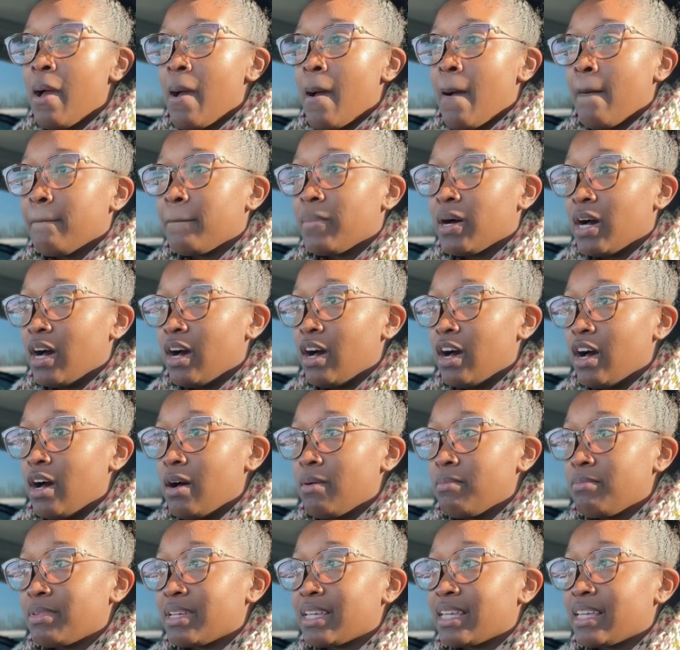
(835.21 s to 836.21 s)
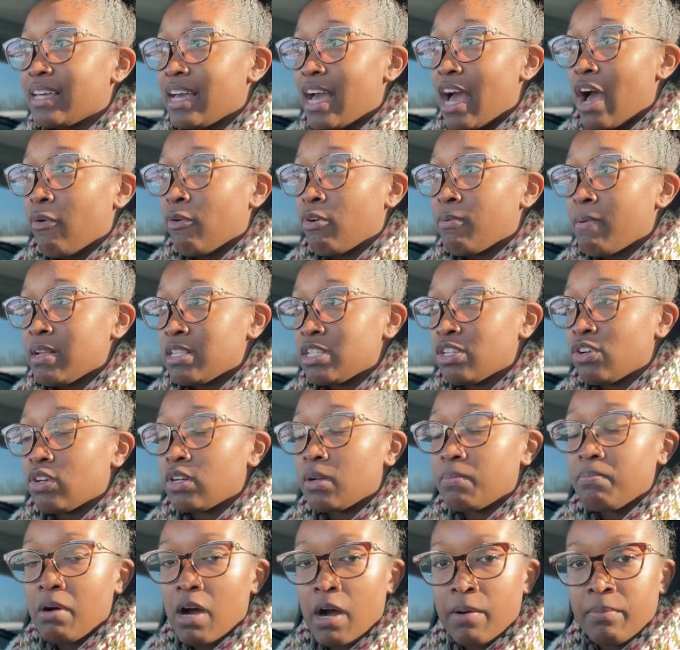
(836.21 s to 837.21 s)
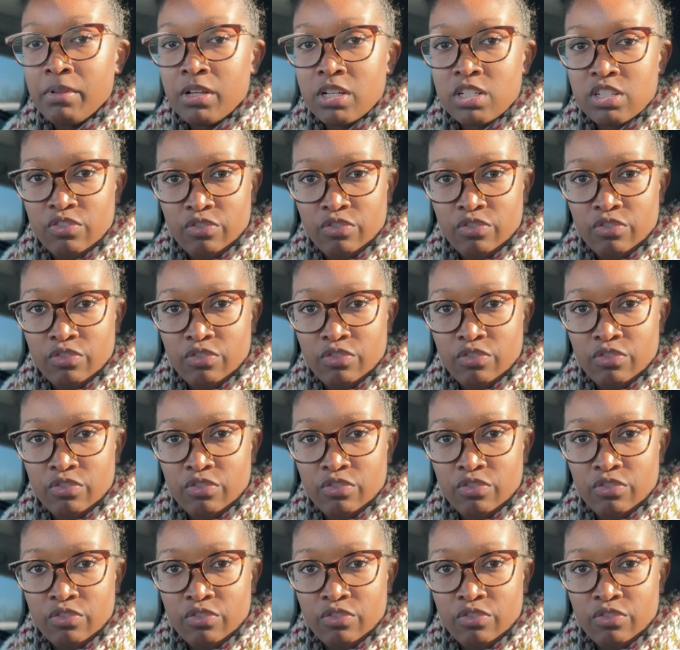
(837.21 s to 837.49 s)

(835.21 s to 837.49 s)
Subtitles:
But yeah, we're about to go to Publix